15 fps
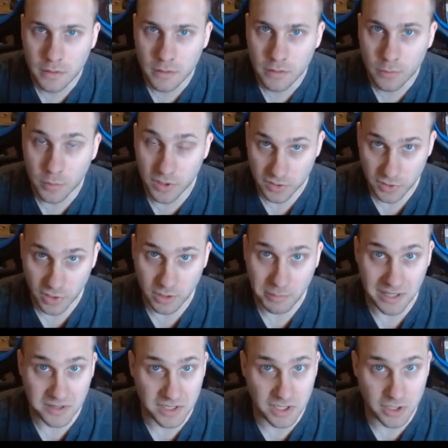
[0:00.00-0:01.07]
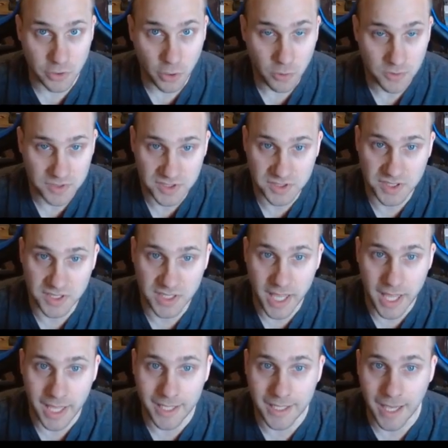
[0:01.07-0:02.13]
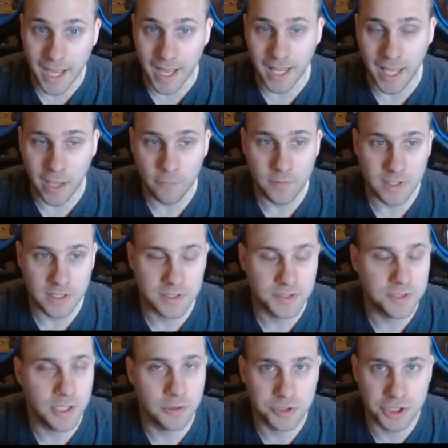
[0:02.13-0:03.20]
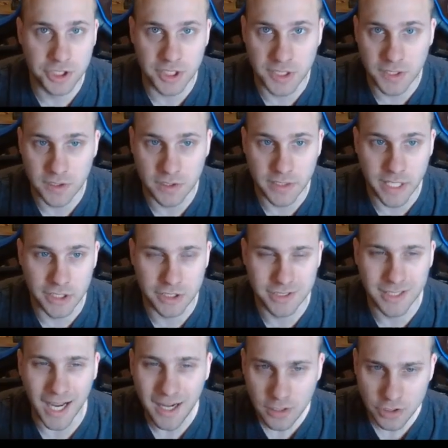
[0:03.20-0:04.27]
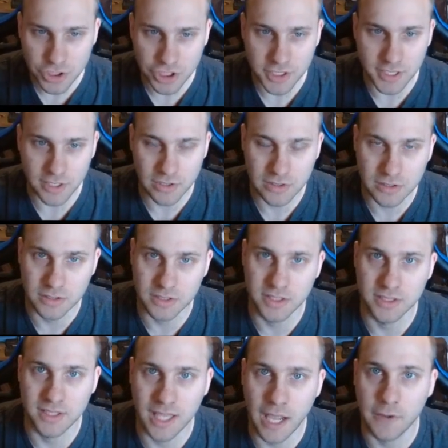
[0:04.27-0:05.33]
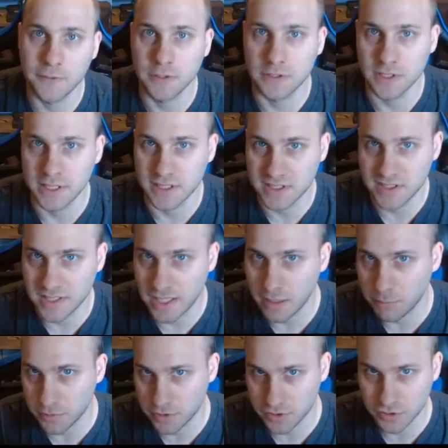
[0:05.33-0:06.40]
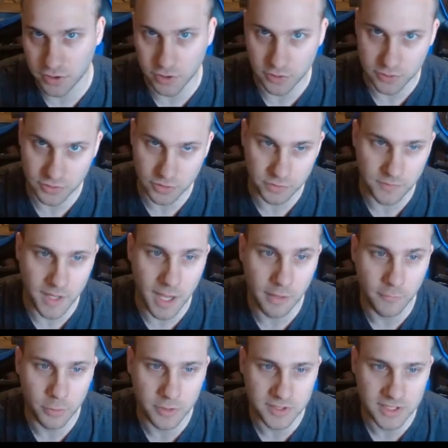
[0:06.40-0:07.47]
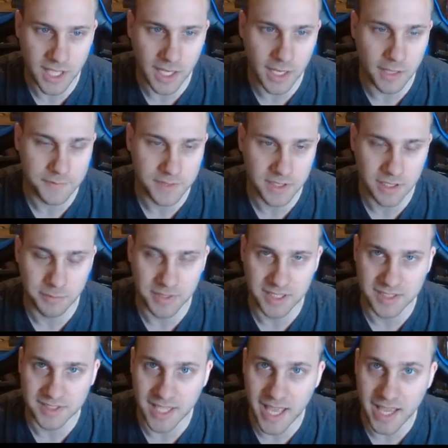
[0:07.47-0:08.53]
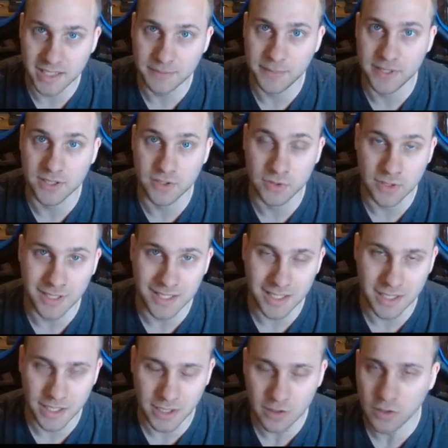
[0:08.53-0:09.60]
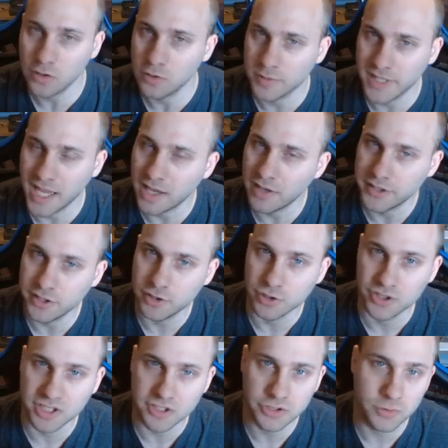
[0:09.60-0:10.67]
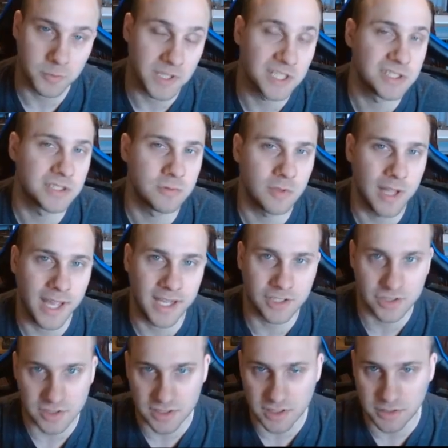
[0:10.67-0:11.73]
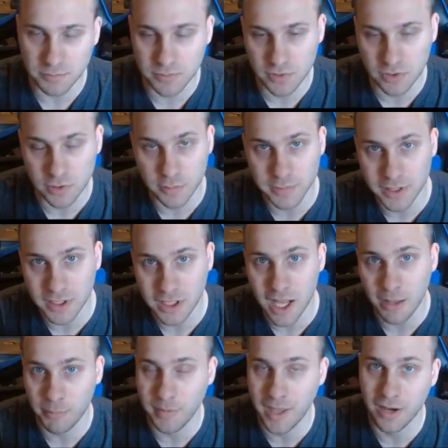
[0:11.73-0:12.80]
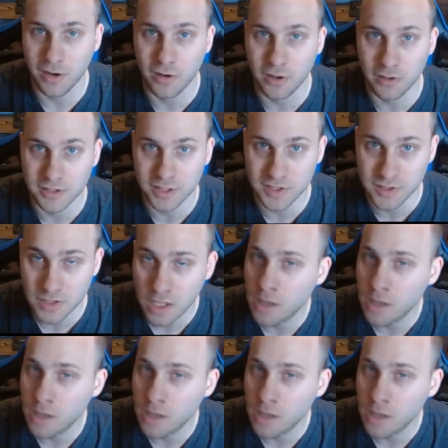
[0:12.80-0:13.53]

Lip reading: We're going to talk about the cultist today. I have an Excel sheet here that kind of generically calculates damage, turn survival. It's not obviously going to be exact because in all reality, your situation will actually determine combat hardness